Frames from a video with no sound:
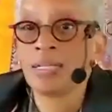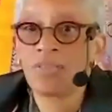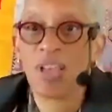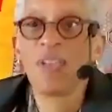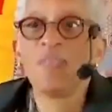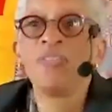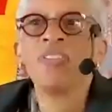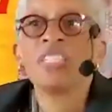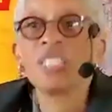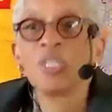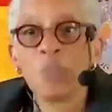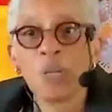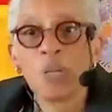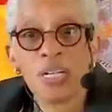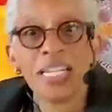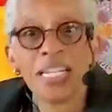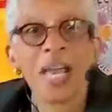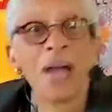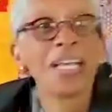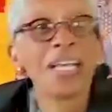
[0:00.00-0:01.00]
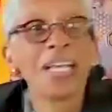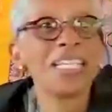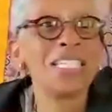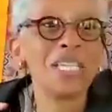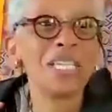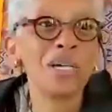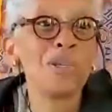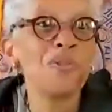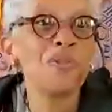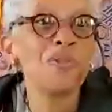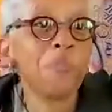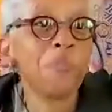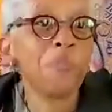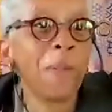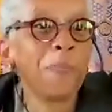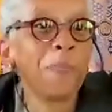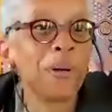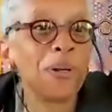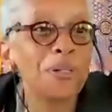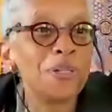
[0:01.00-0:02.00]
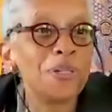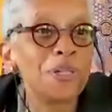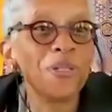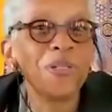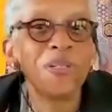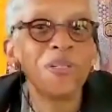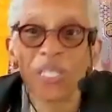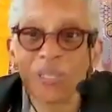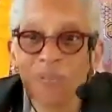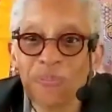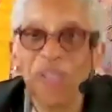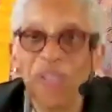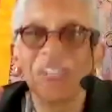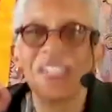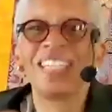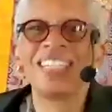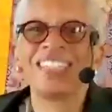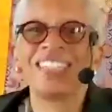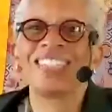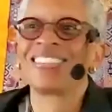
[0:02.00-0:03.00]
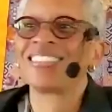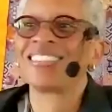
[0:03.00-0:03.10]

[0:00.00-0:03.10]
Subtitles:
I've experienced, now I can tell you from my personal experience,